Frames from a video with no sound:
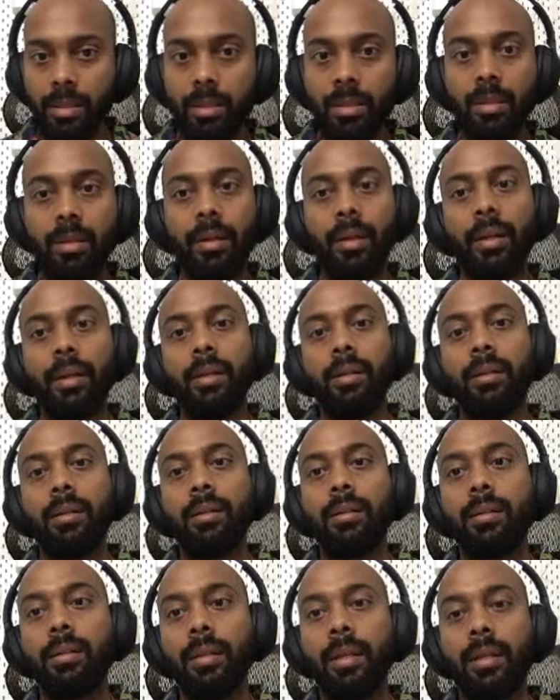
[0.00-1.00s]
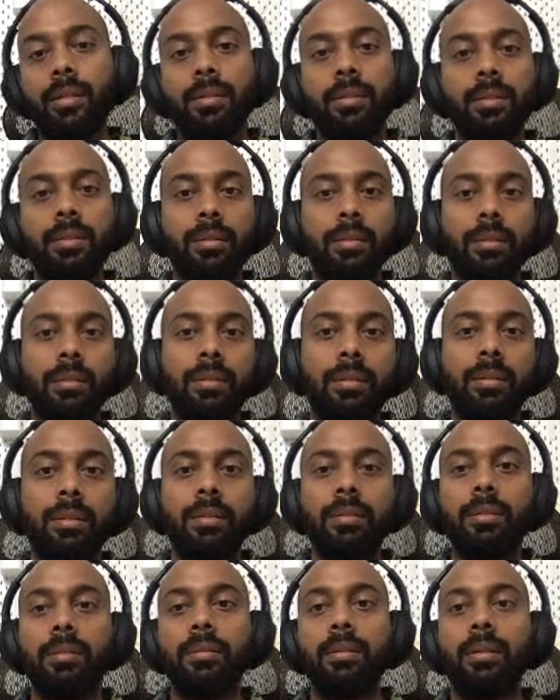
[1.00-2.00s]
Alright, yes,
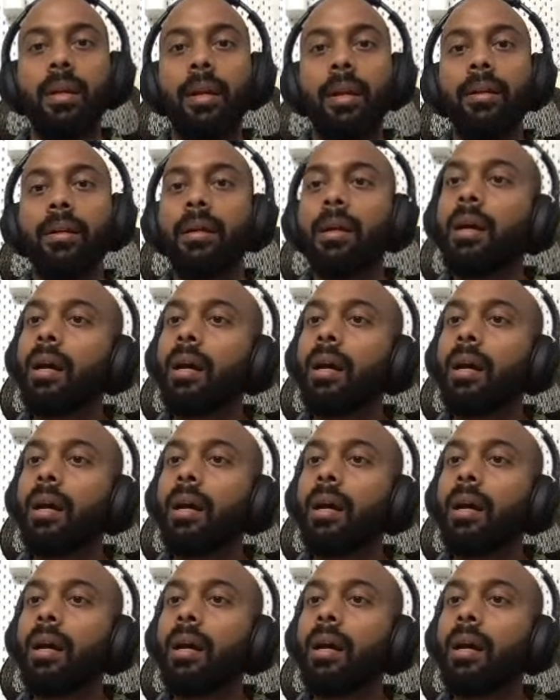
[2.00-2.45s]
this is great.